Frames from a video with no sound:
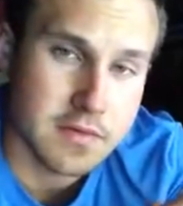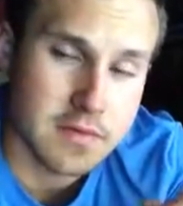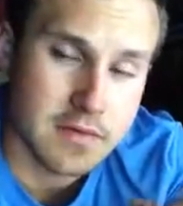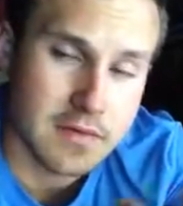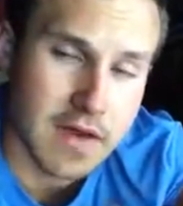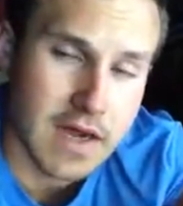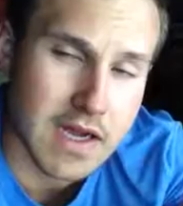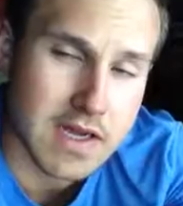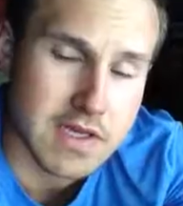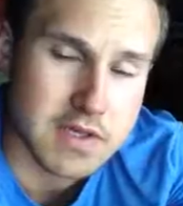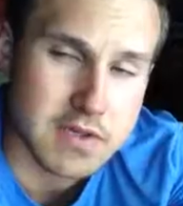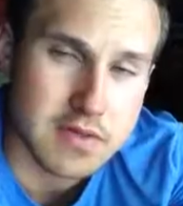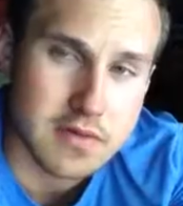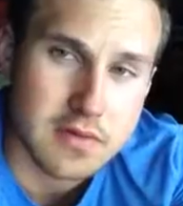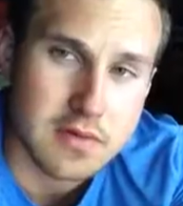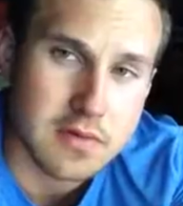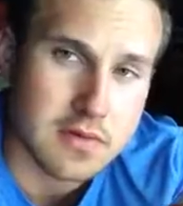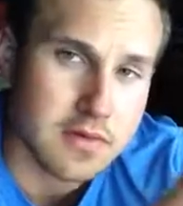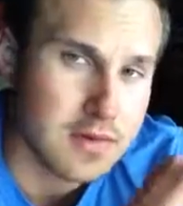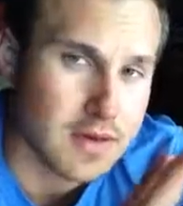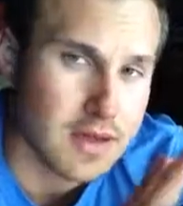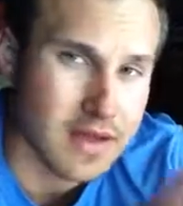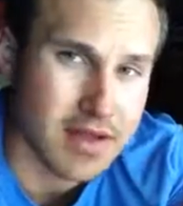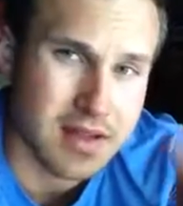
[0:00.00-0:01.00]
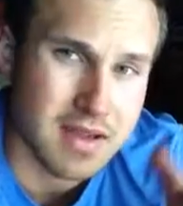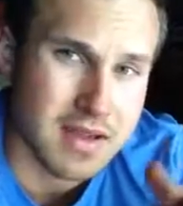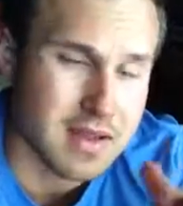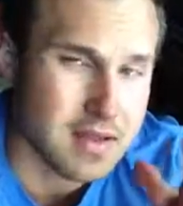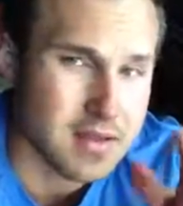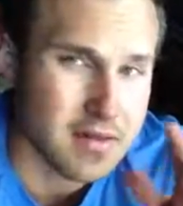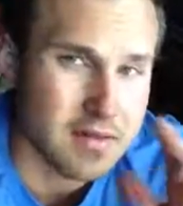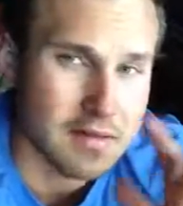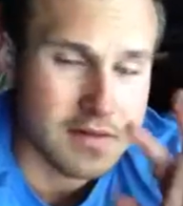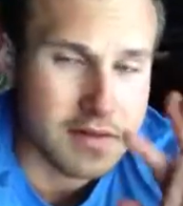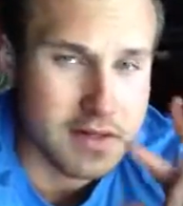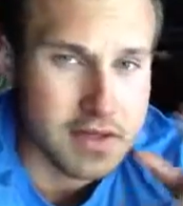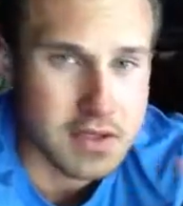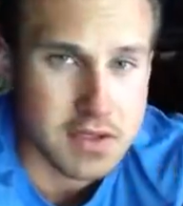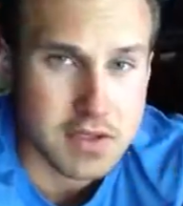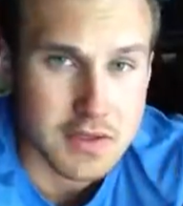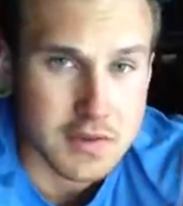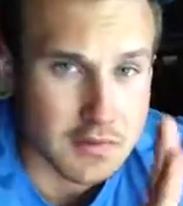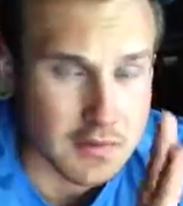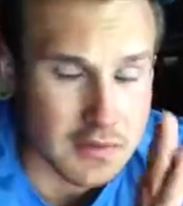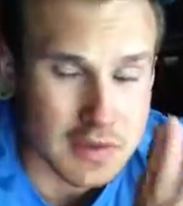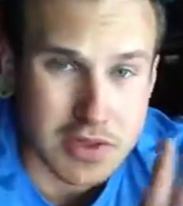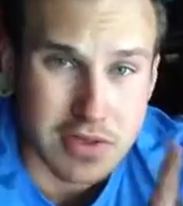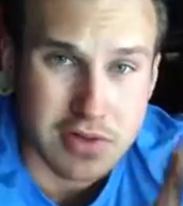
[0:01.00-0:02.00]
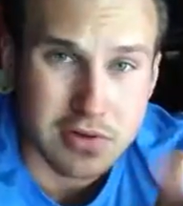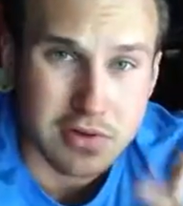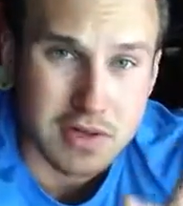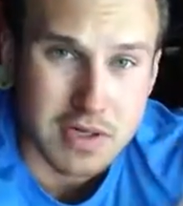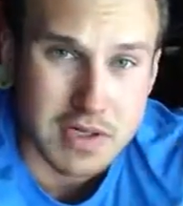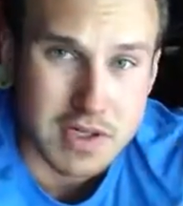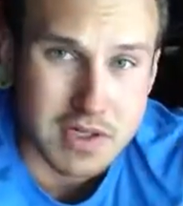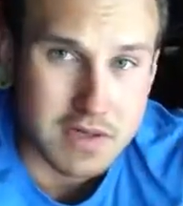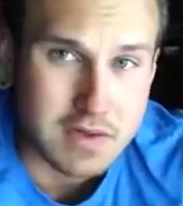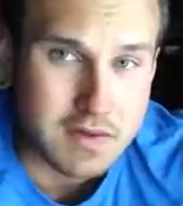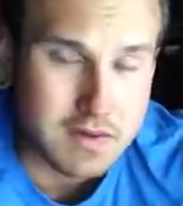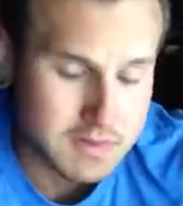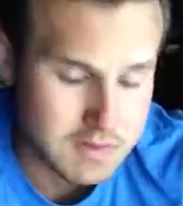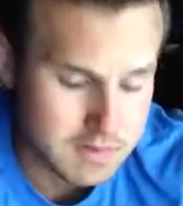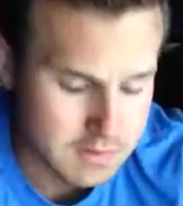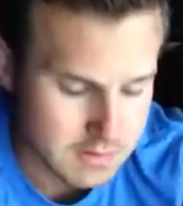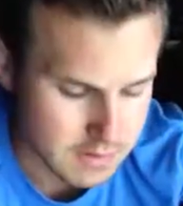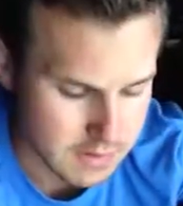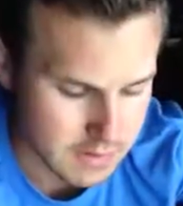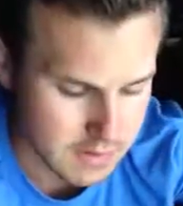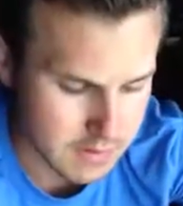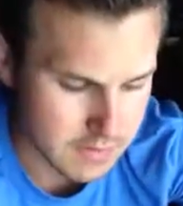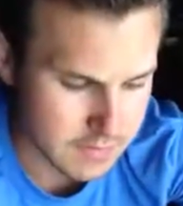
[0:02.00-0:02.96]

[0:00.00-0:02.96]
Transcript: fascial, connective tissue restrictions,